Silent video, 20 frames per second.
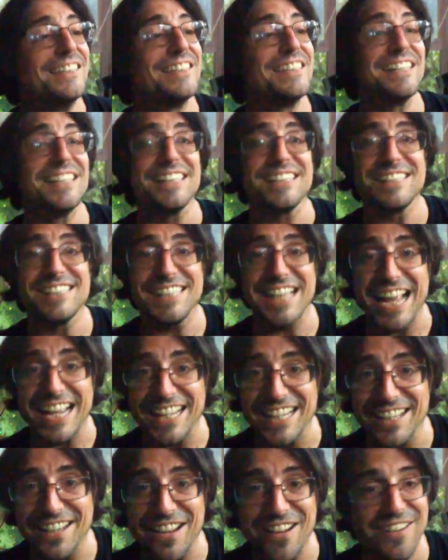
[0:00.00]
to the
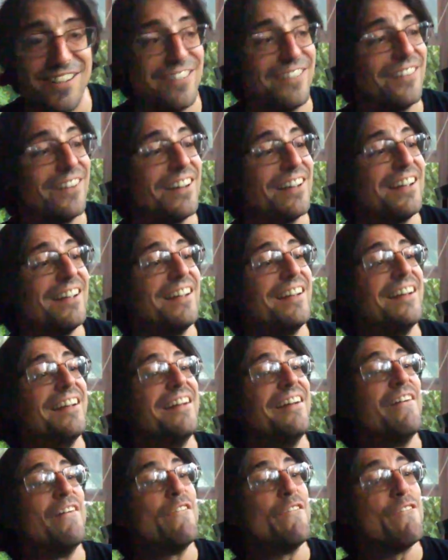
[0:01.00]
2nd note,
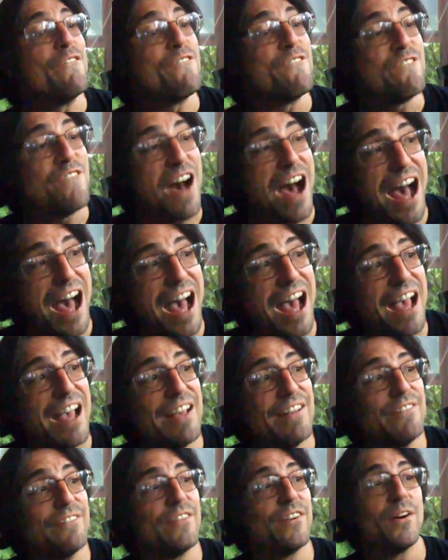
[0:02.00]

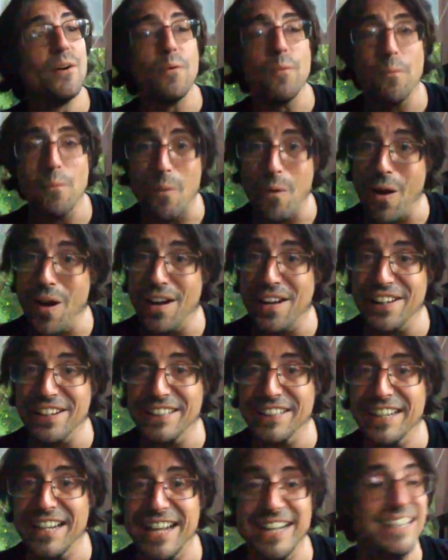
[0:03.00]
5,
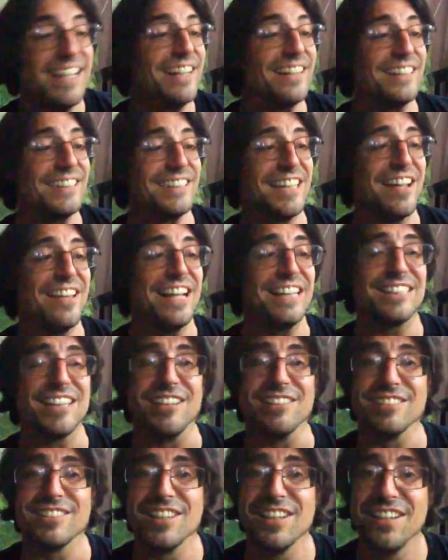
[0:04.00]
1. And then listen how that
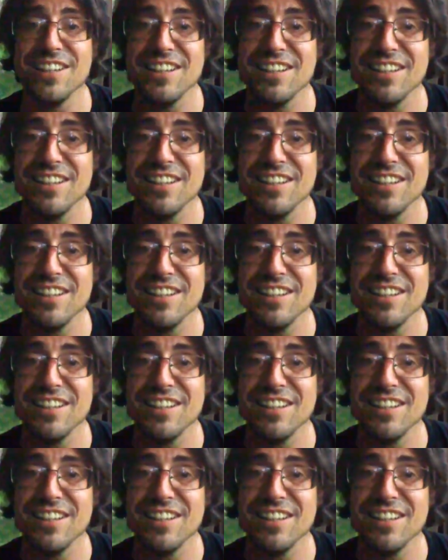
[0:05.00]
sounds.